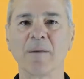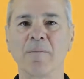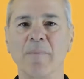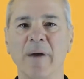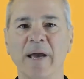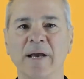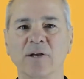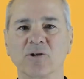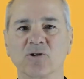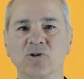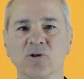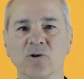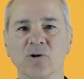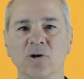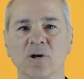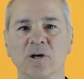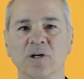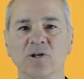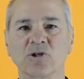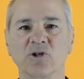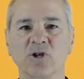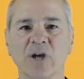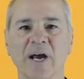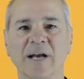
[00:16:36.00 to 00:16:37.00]
make sure
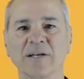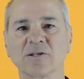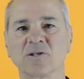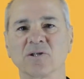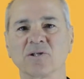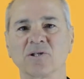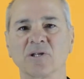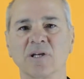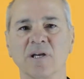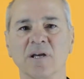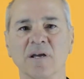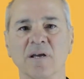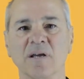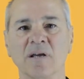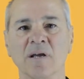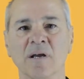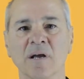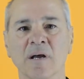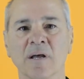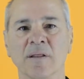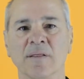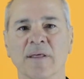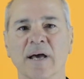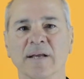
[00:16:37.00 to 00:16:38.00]
and check to see
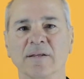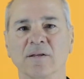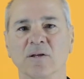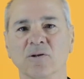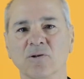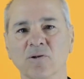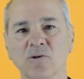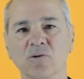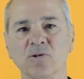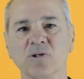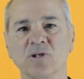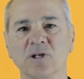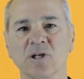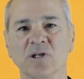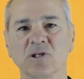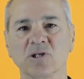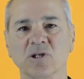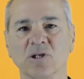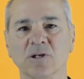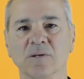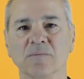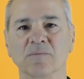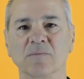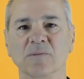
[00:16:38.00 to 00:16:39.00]
that the new
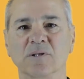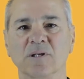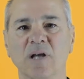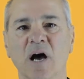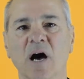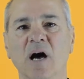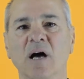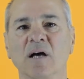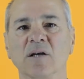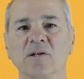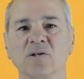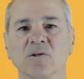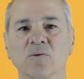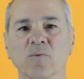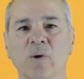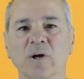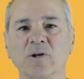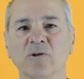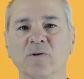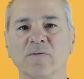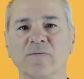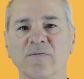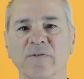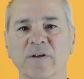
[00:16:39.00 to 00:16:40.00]
system does what
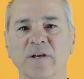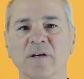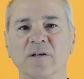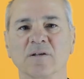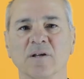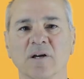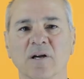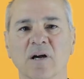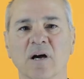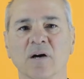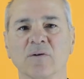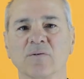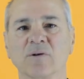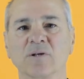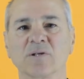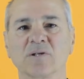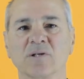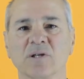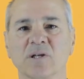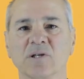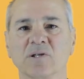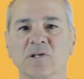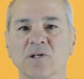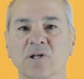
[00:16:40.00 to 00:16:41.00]
you feel the current
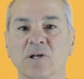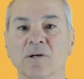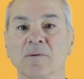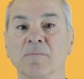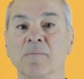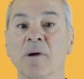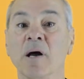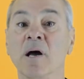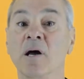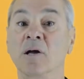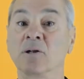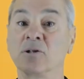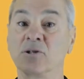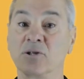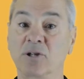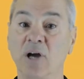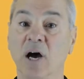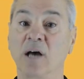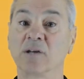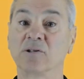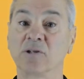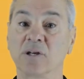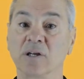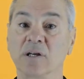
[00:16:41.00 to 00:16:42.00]
system
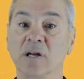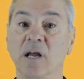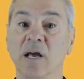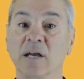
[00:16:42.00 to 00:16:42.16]
doesn't,